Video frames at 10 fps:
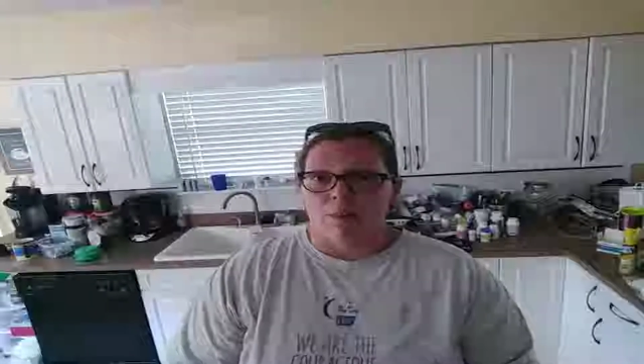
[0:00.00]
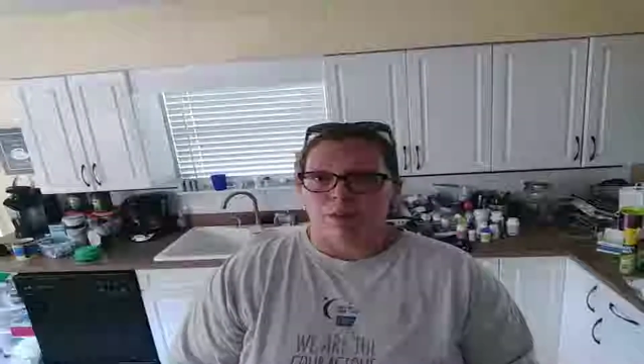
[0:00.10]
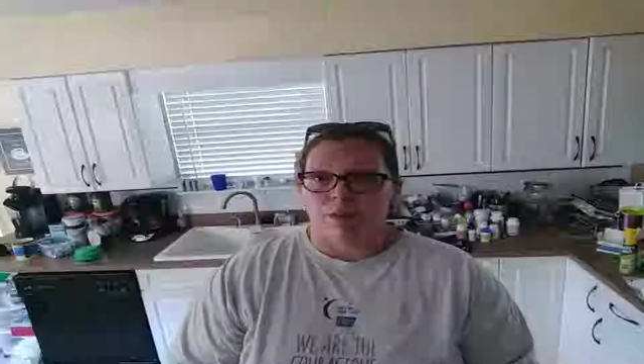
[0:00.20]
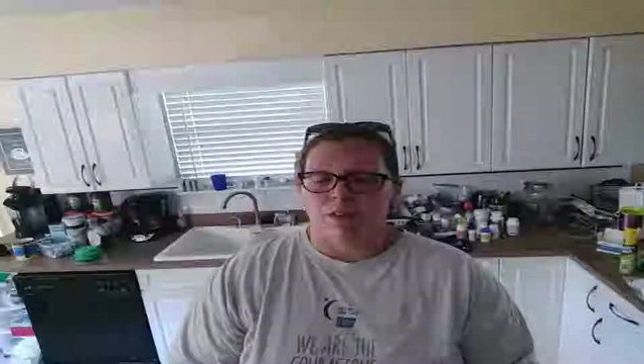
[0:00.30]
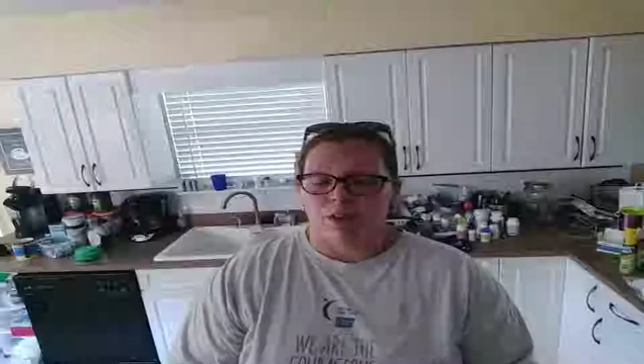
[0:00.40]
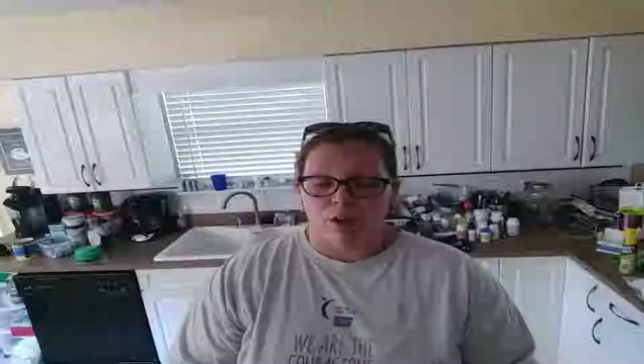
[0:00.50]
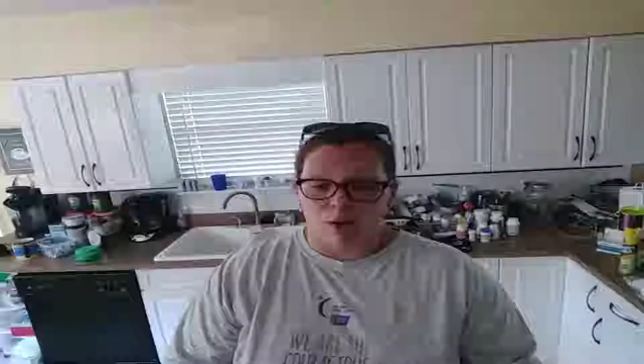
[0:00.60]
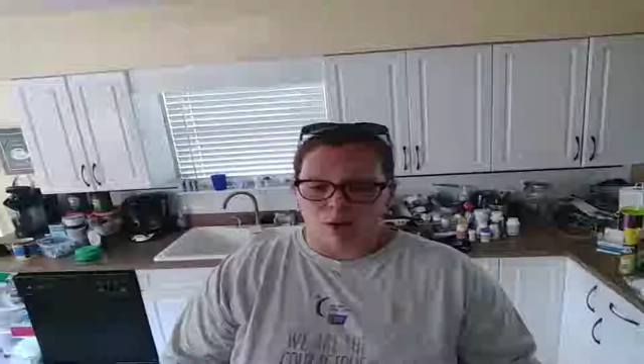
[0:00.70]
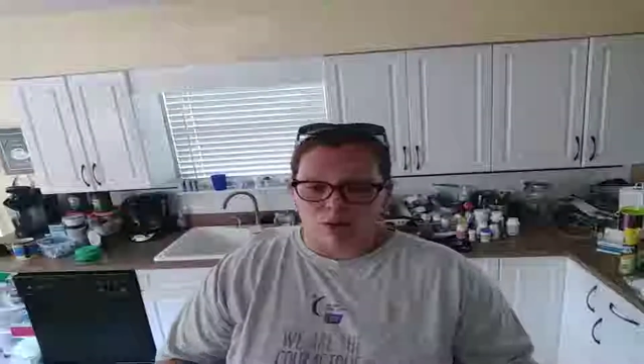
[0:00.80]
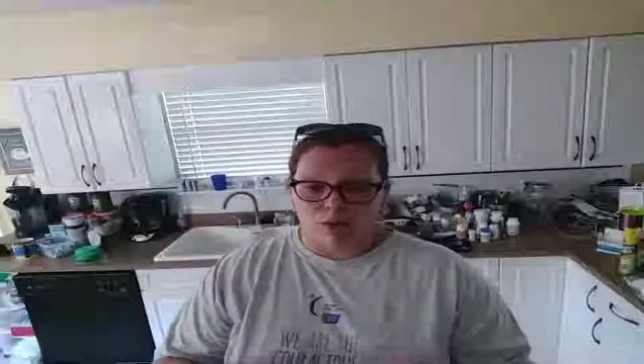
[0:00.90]

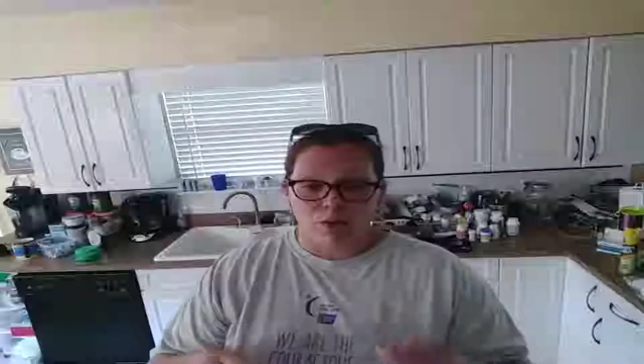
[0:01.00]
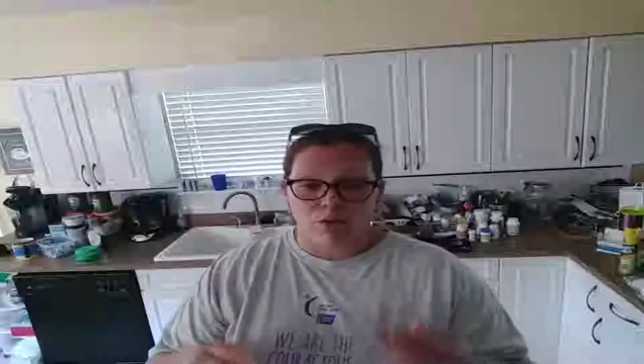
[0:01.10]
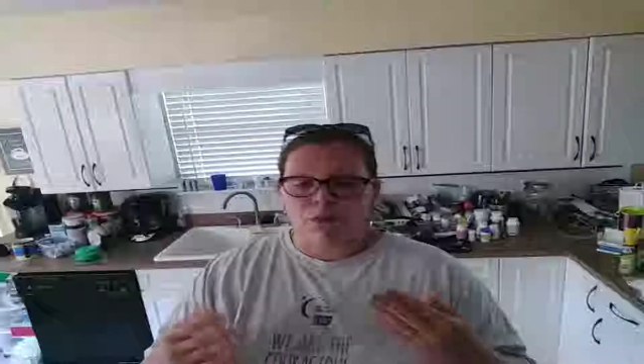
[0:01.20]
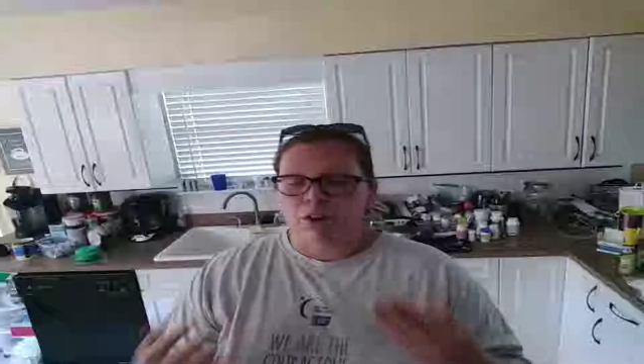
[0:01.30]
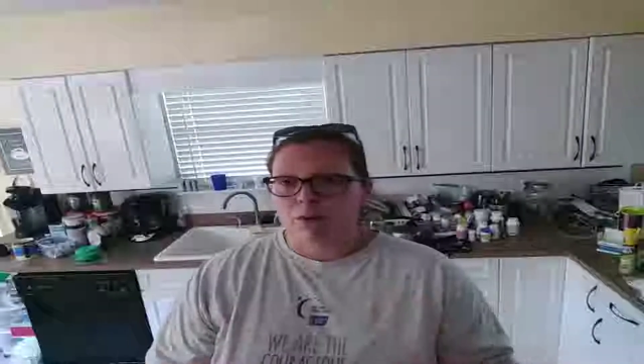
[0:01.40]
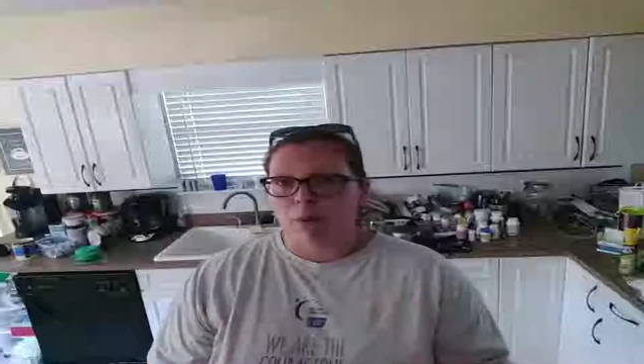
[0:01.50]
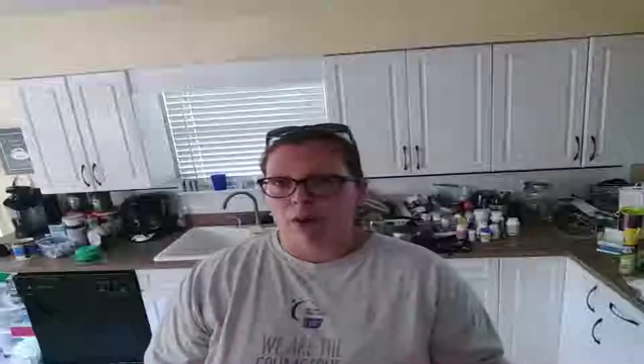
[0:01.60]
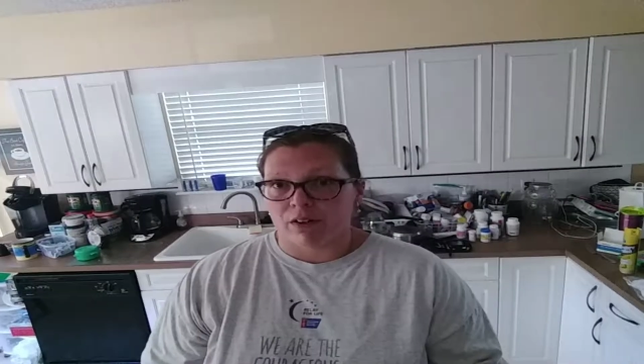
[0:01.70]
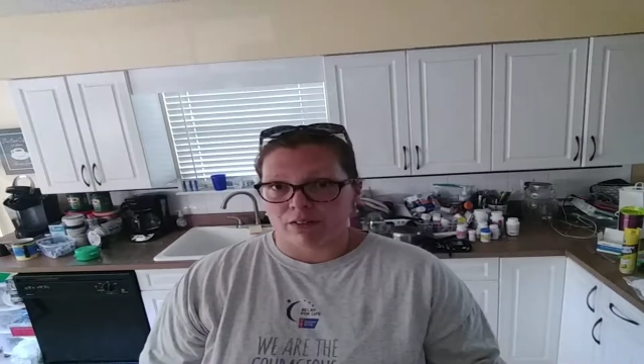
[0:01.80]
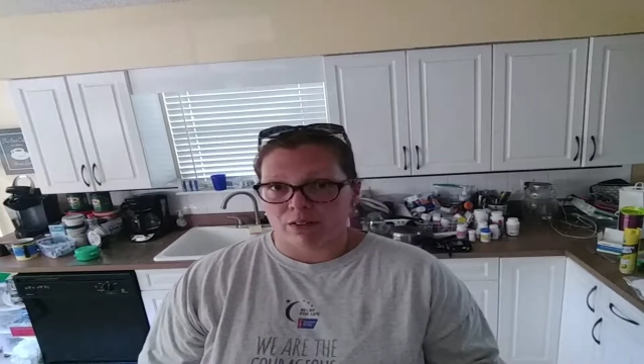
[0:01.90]
So the first
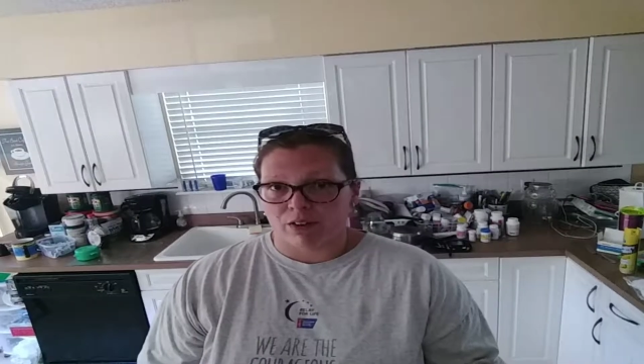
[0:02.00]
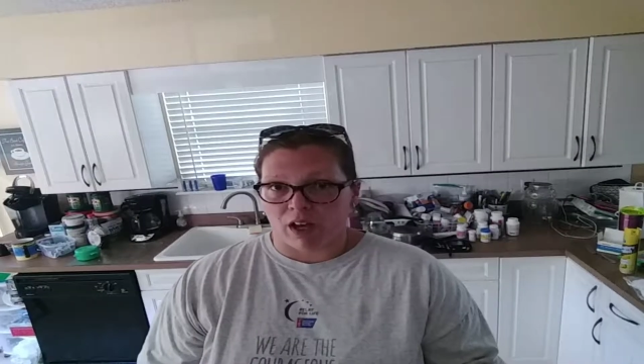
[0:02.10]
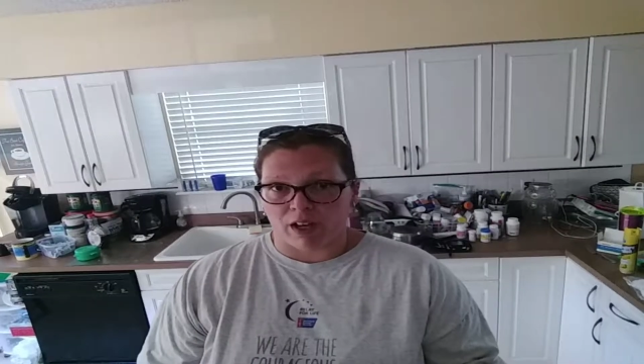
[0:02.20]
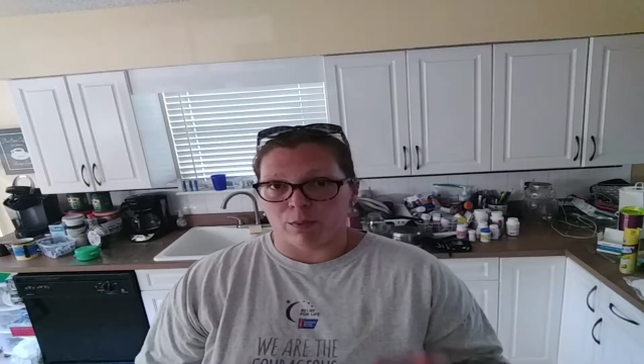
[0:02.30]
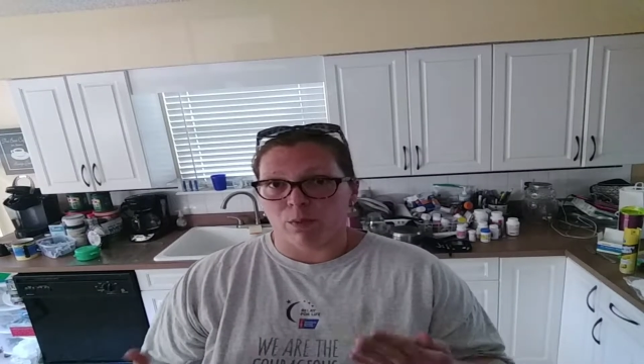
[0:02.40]
part of your diet,